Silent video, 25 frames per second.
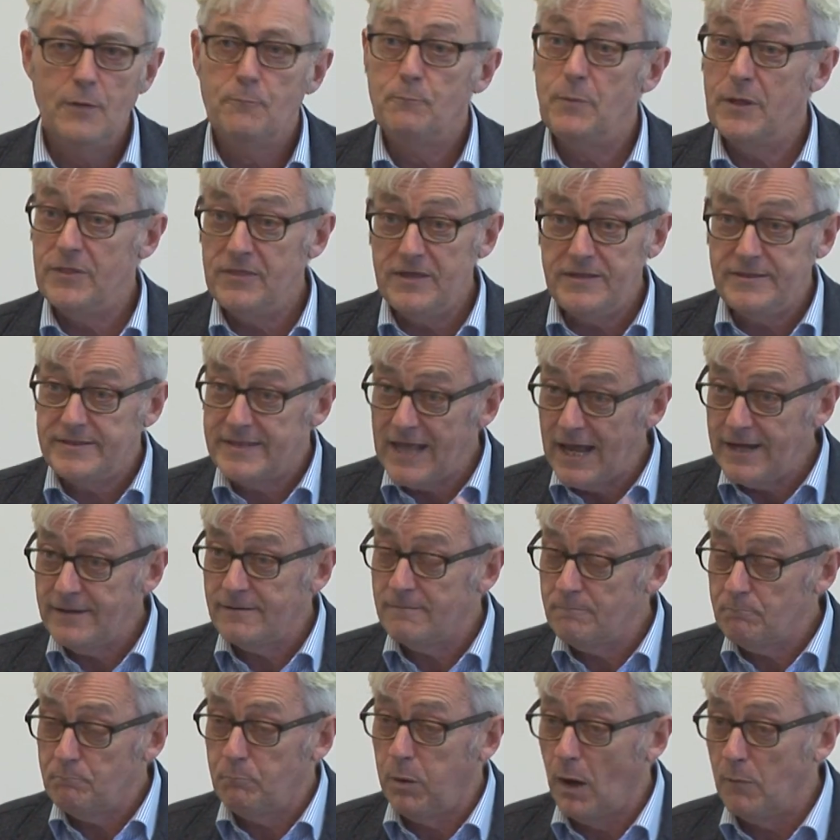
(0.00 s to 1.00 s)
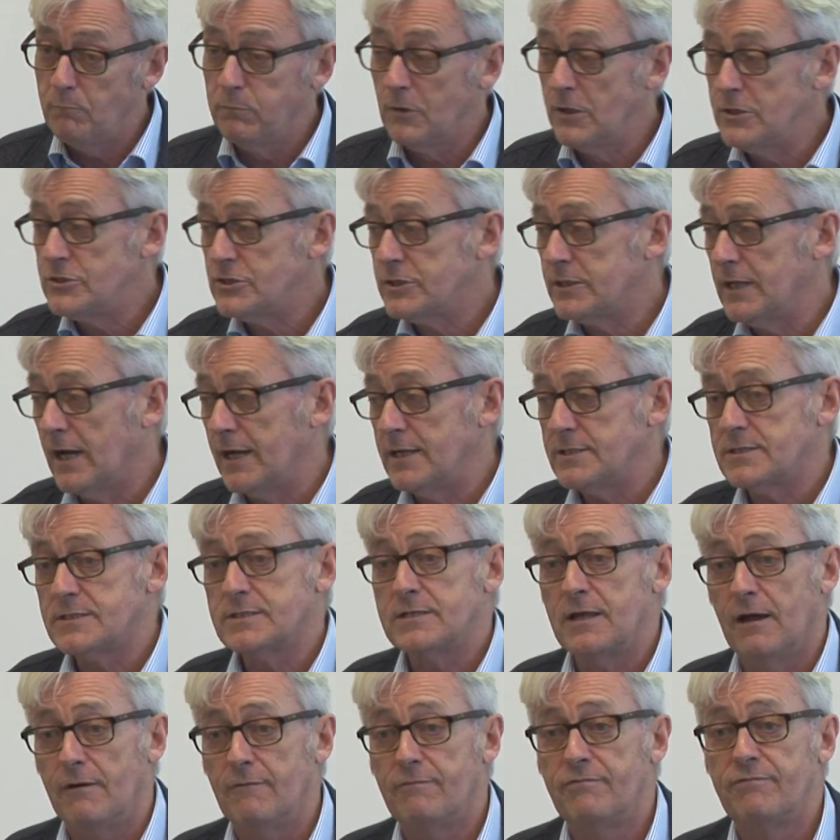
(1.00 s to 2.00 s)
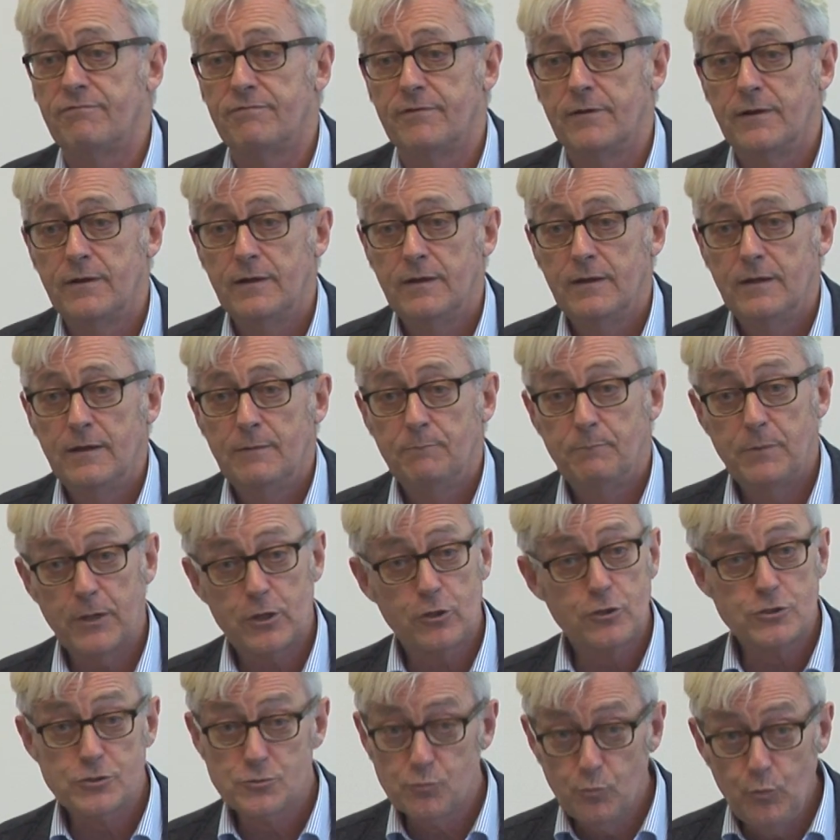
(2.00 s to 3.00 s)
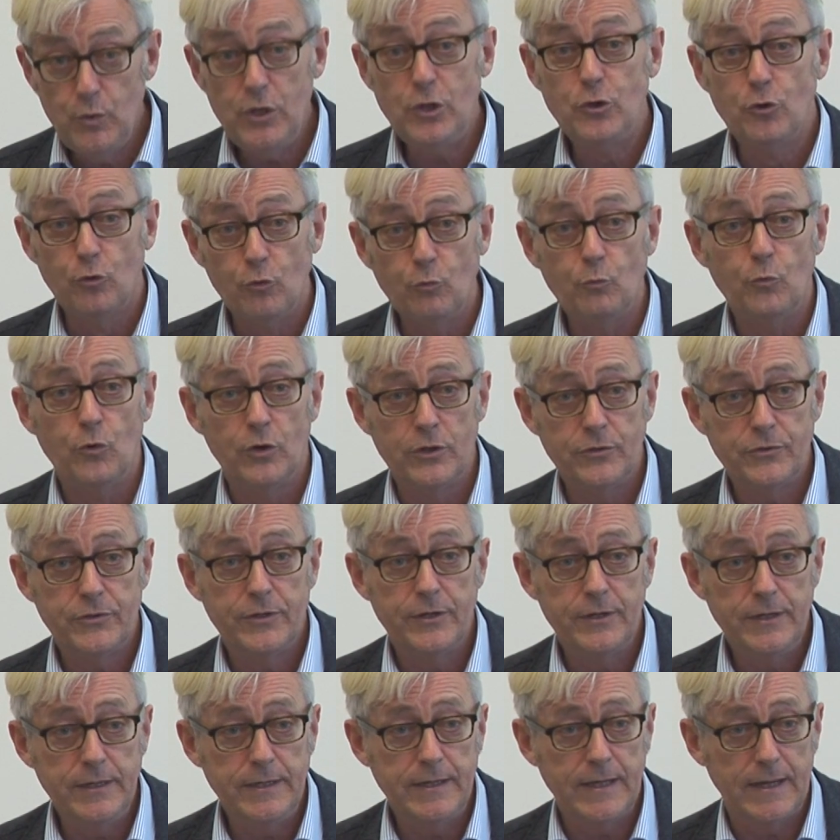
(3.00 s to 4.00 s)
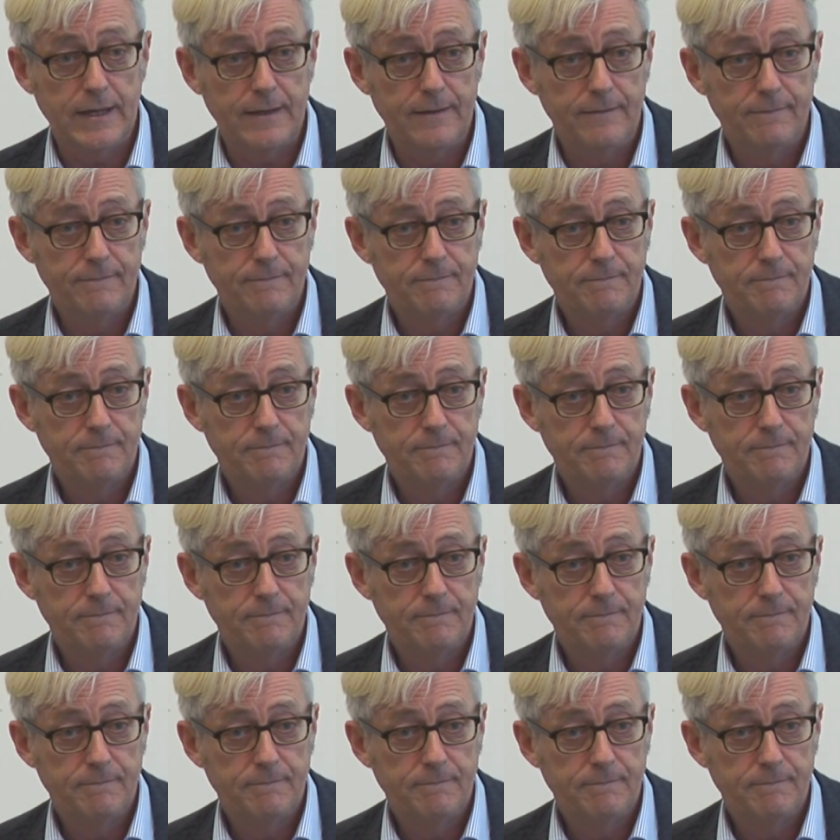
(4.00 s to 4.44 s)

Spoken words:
But they didn't publish that stuff because we don't want to read it.